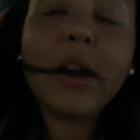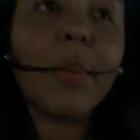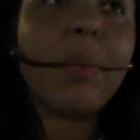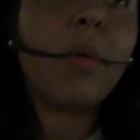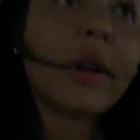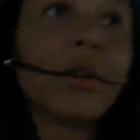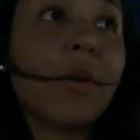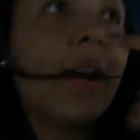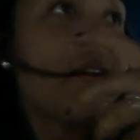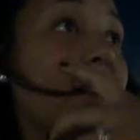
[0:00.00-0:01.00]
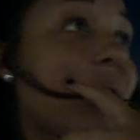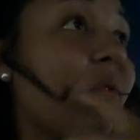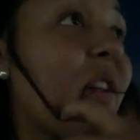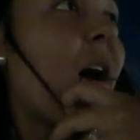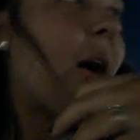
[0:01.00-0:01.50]
But we want to go ahead and end
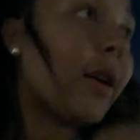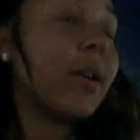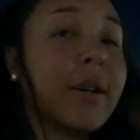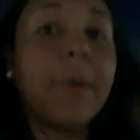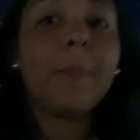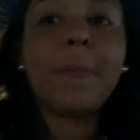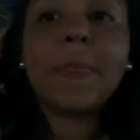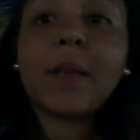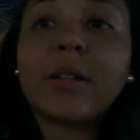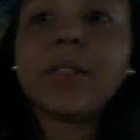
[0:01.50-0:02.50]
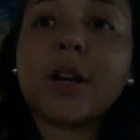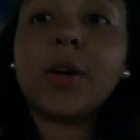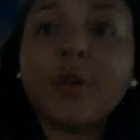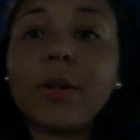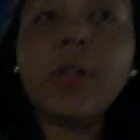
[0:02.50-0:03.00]
the vlog.
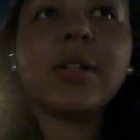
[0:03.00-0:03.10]
So.